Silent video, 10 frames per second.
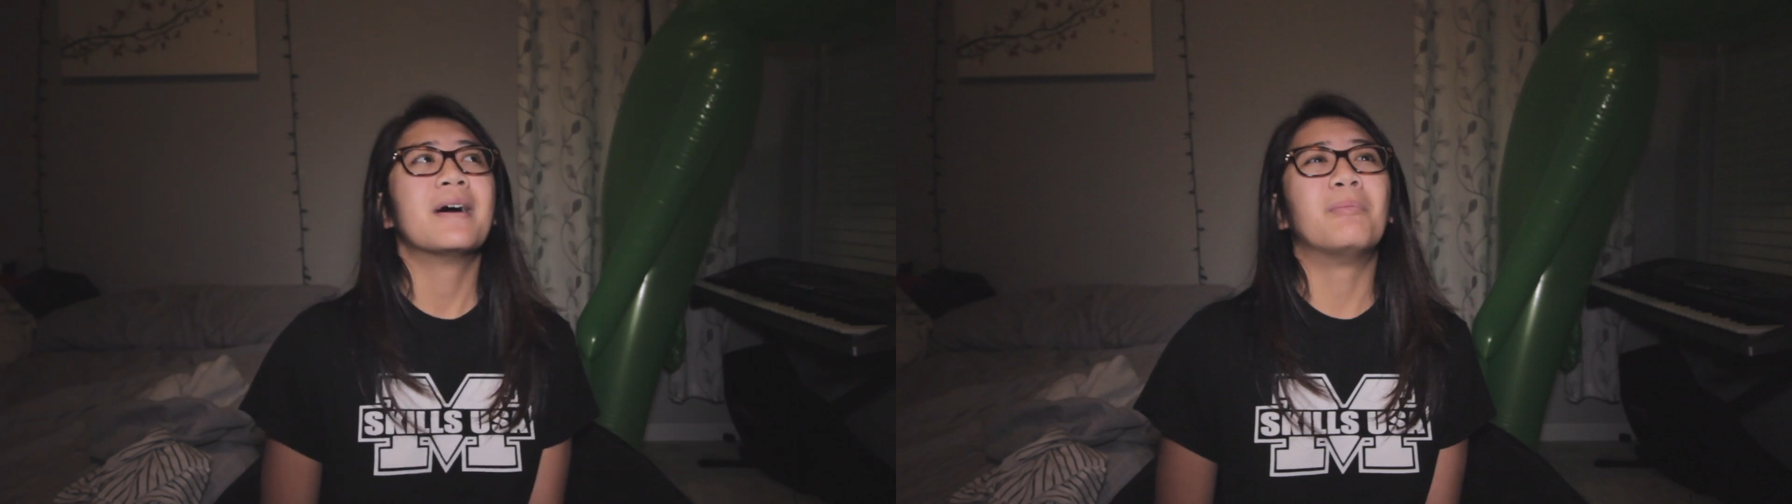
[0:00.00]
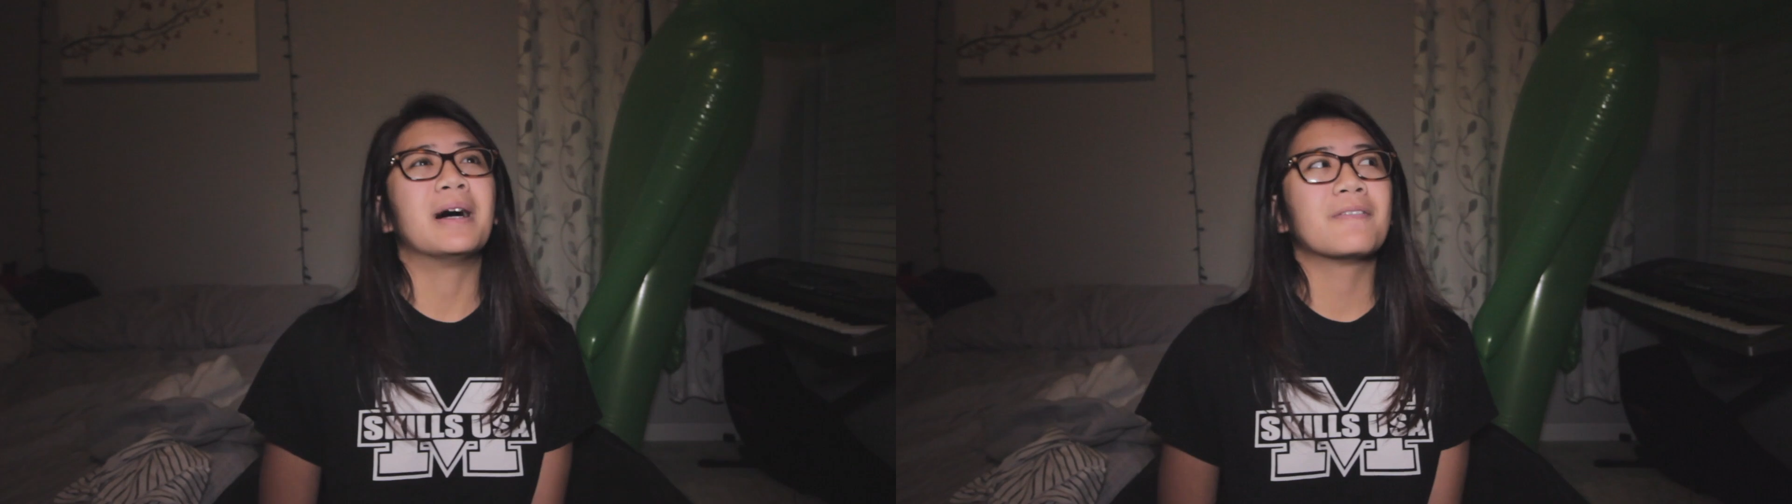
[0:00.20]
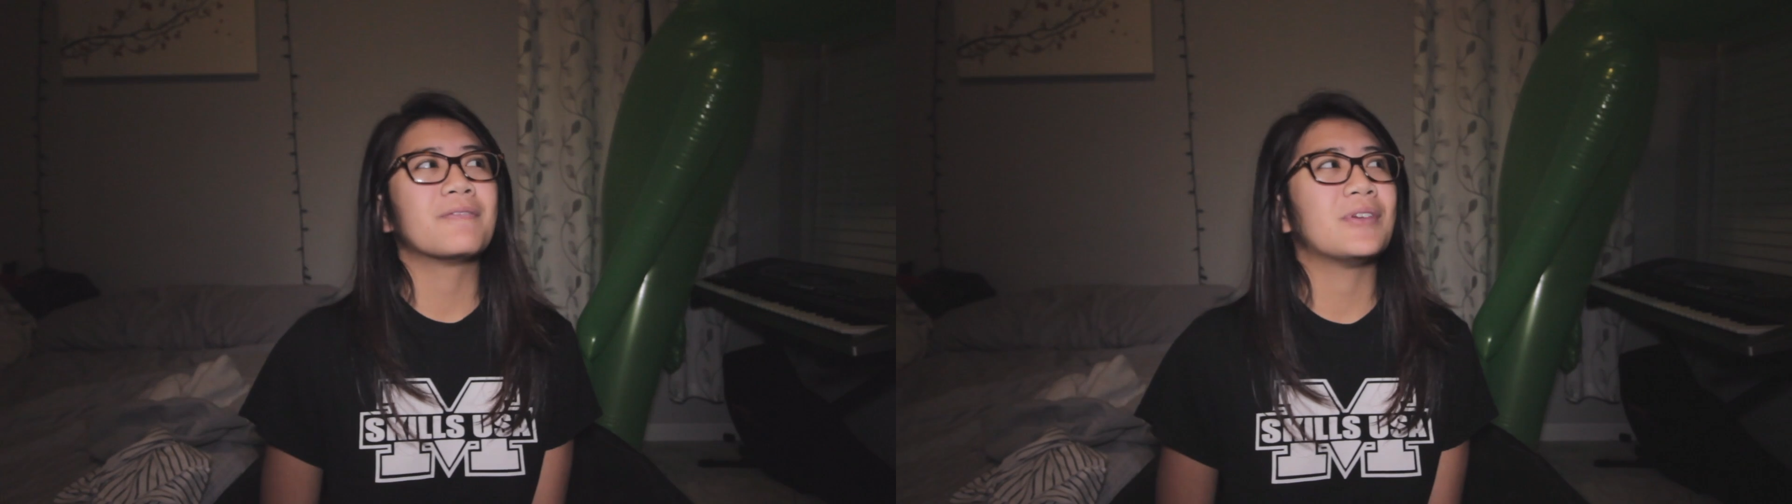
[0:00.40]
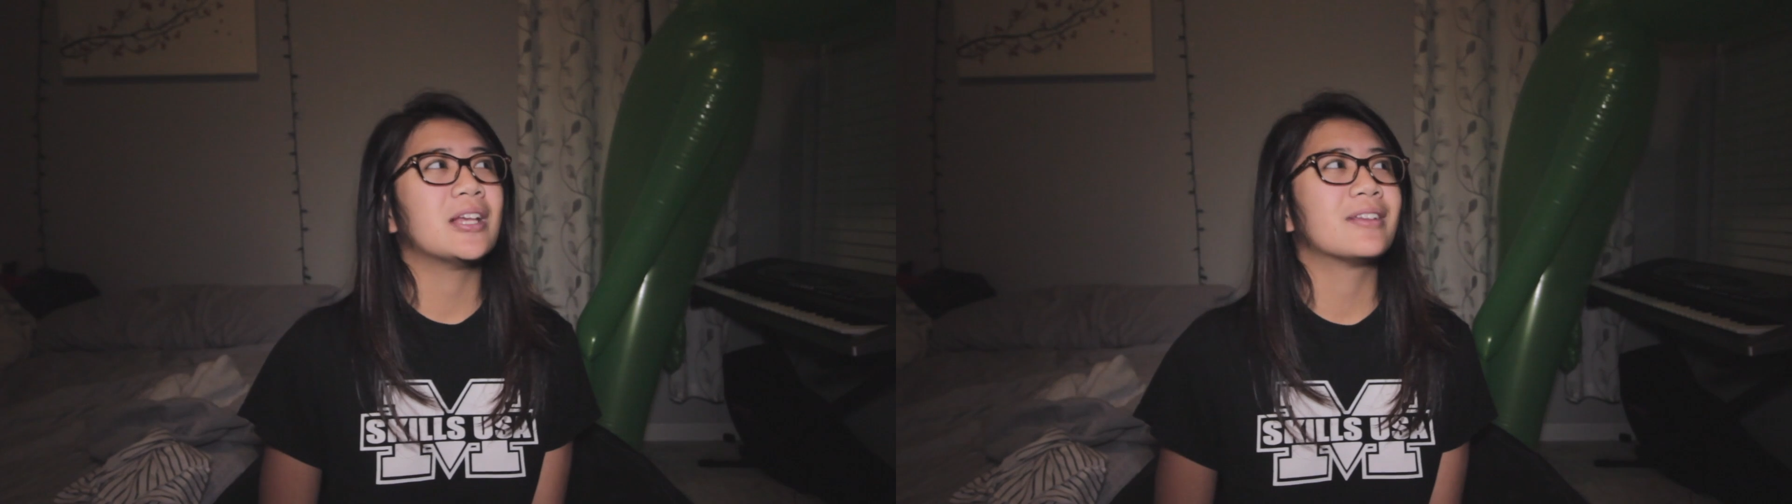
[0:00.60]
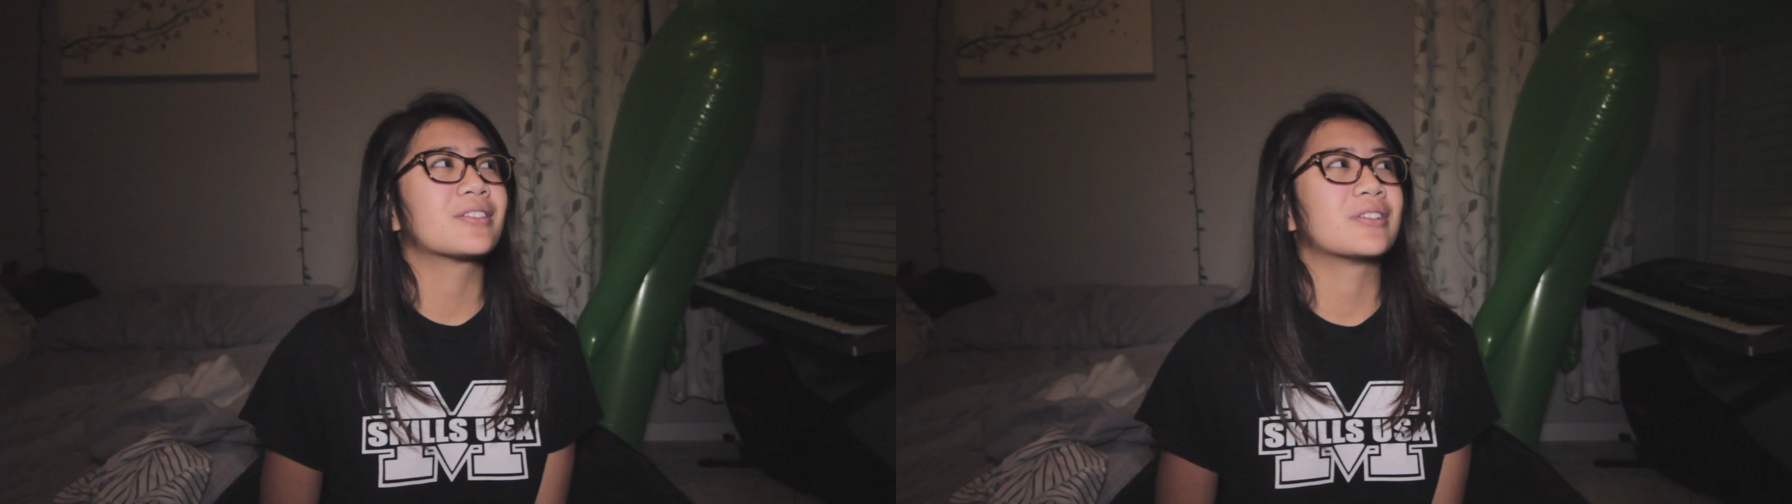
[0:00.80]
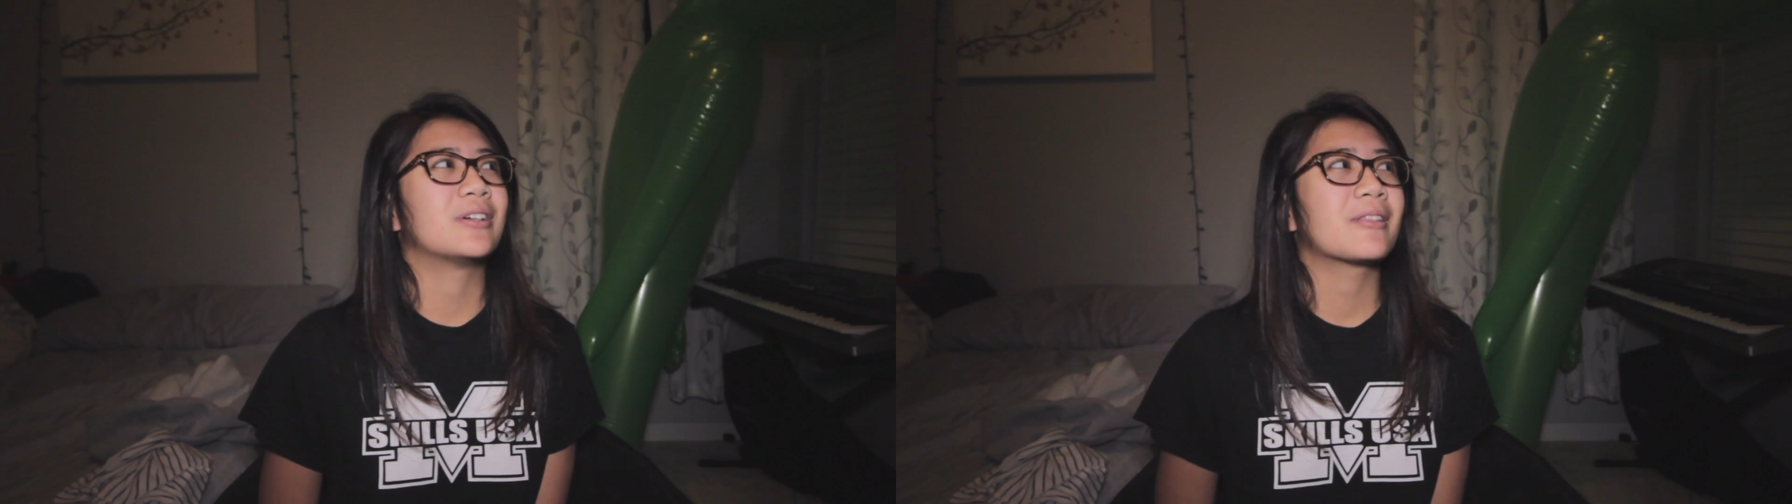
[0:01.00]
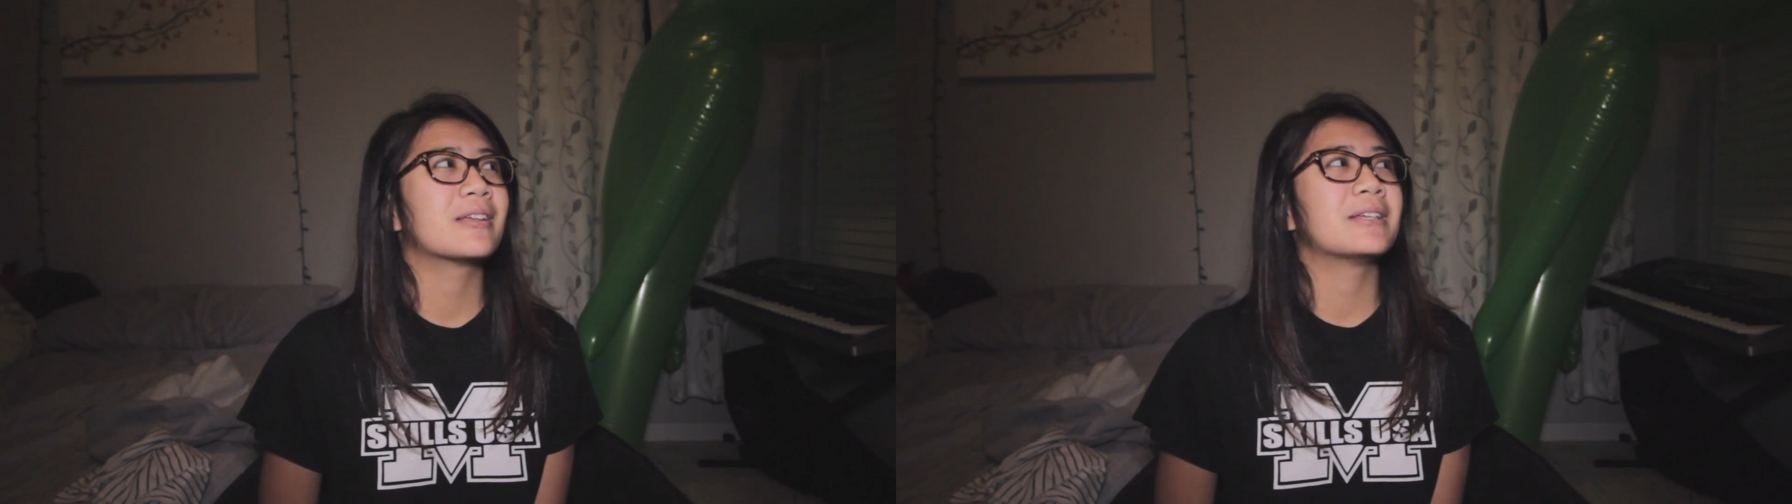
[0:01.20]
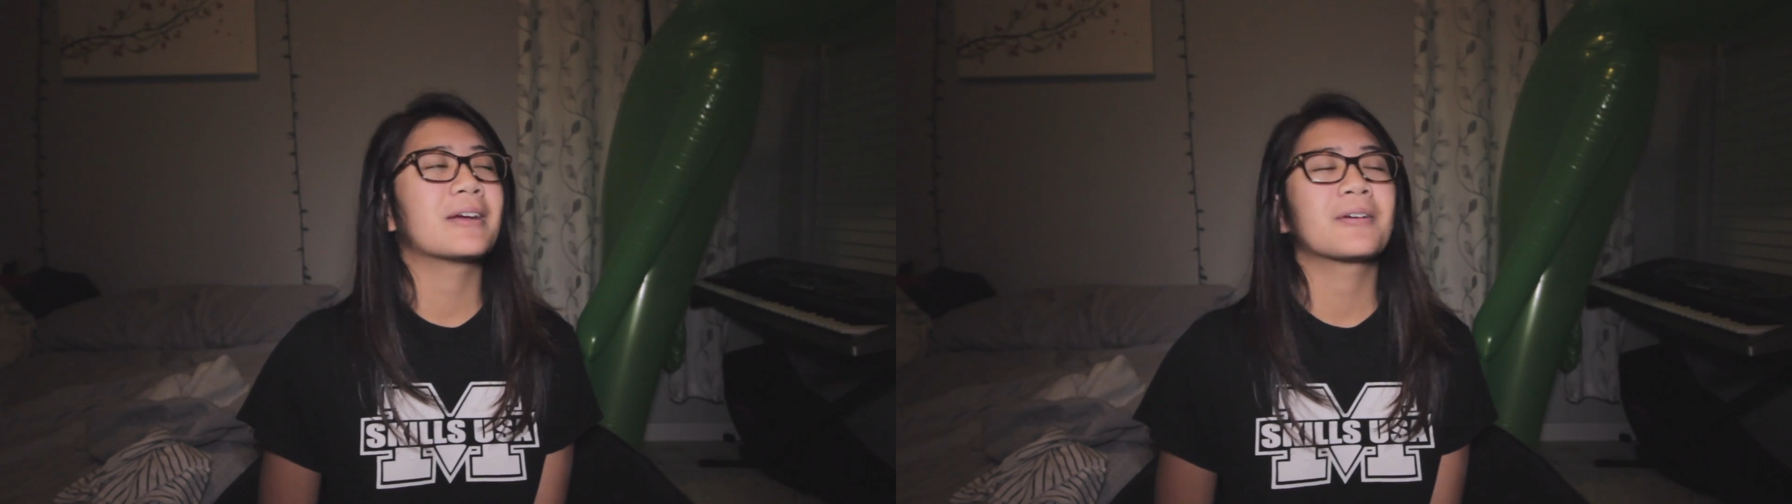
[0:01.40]
my feelings and all
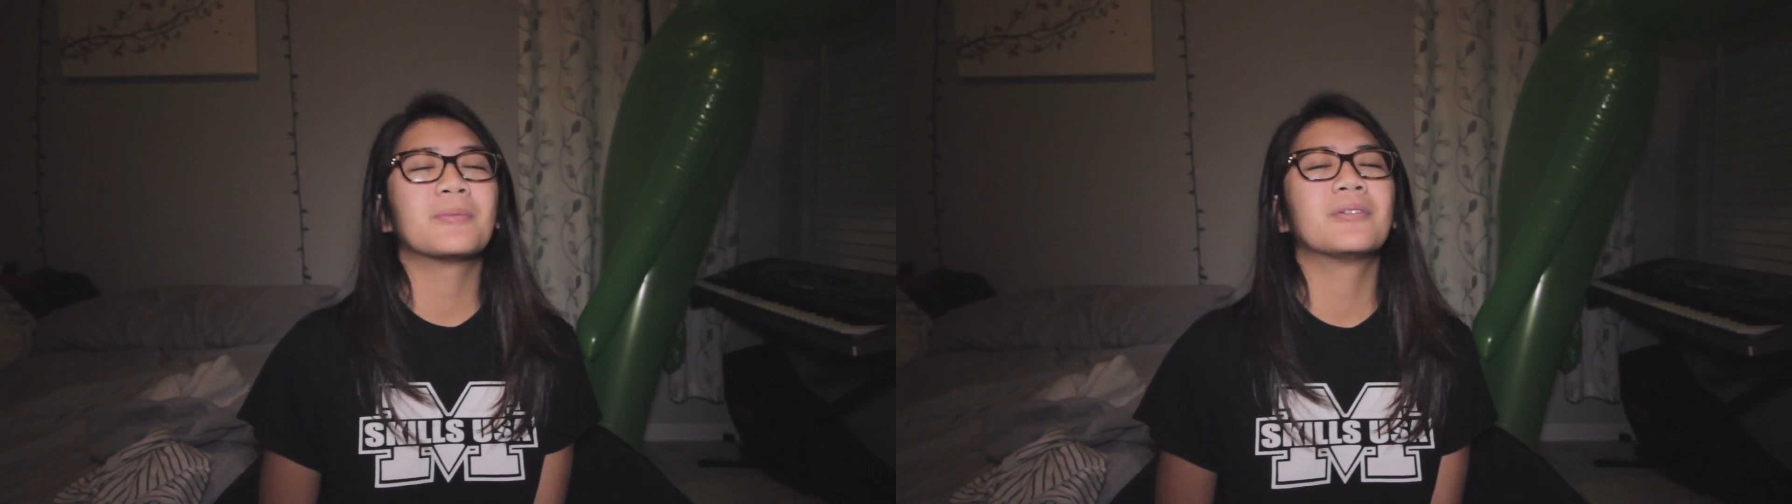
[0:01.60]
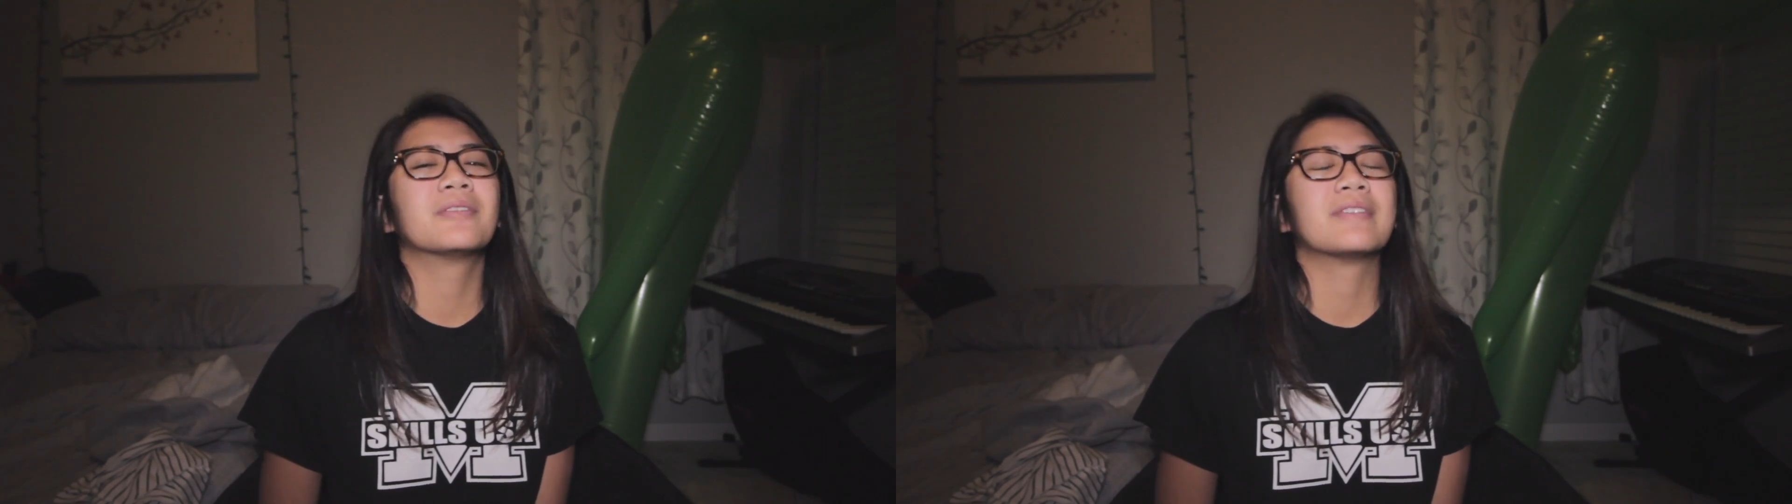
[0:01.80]
the terrible,